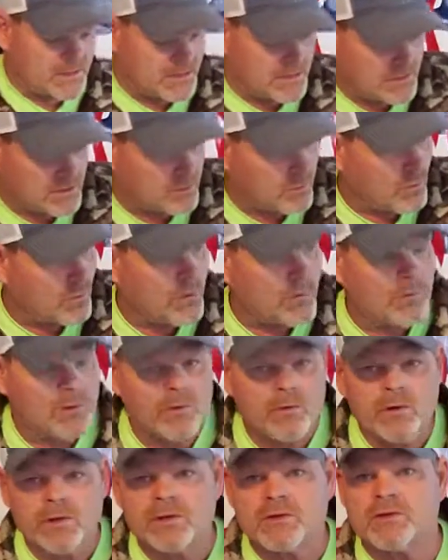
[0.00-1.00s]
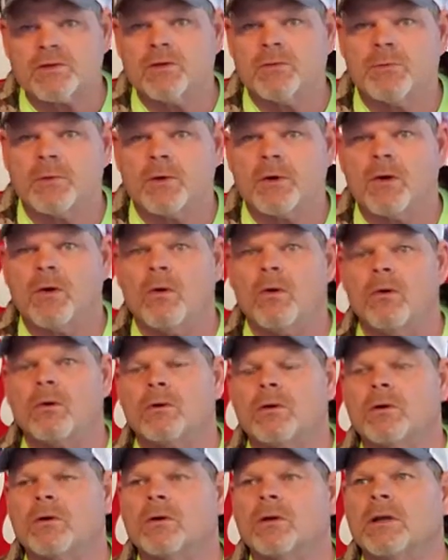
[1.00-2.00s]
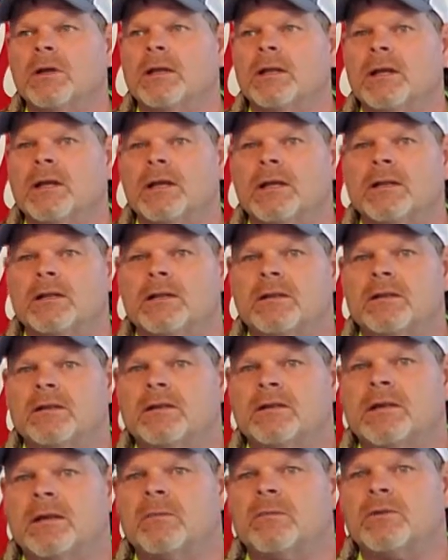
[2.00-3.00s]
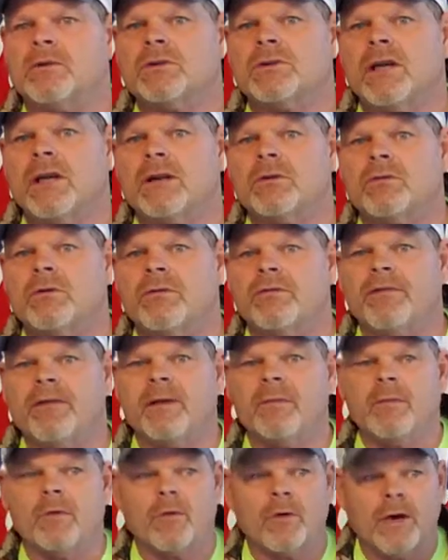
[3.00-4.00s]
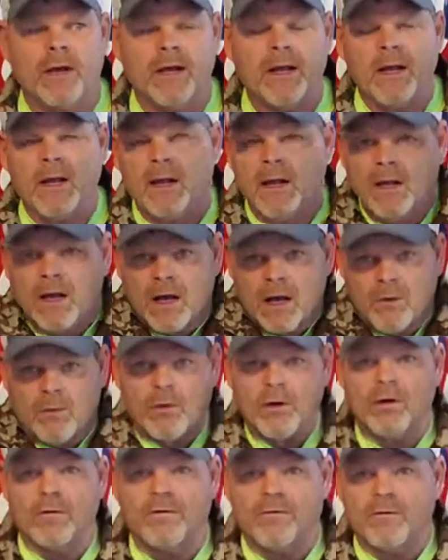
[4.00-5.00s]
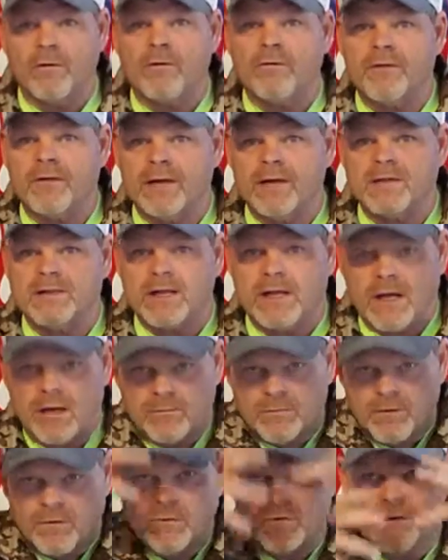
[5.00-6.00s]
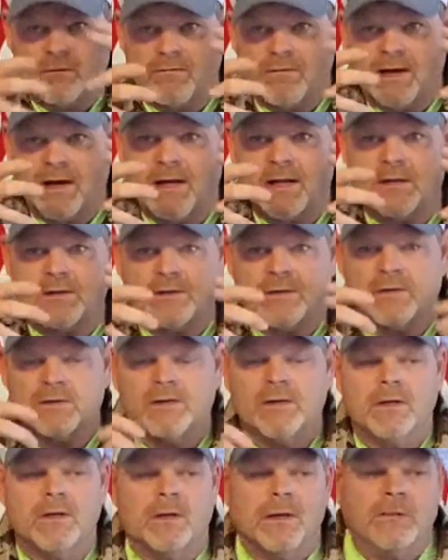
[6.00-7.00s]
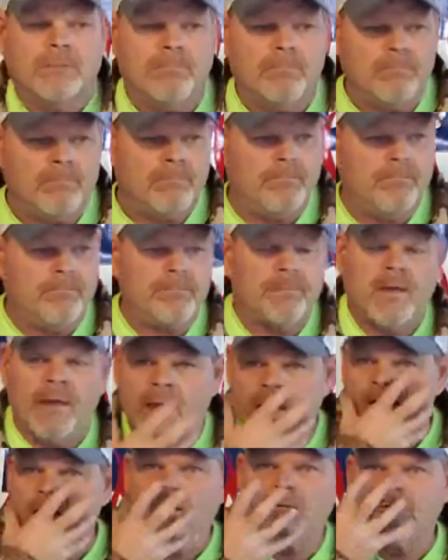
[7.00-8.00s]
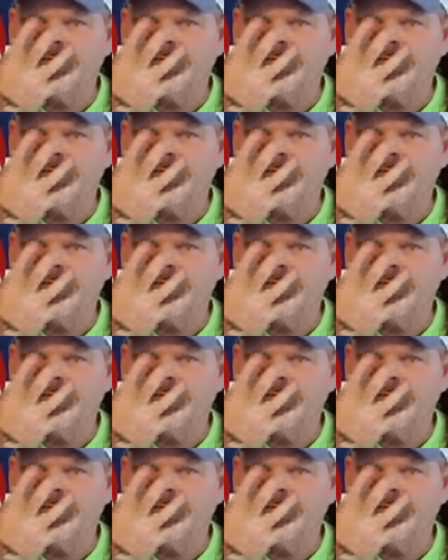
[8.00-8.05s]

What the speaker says: because it's warmer. When it's super cold early, like December, January, February, I wear a full face helmet with a visor and a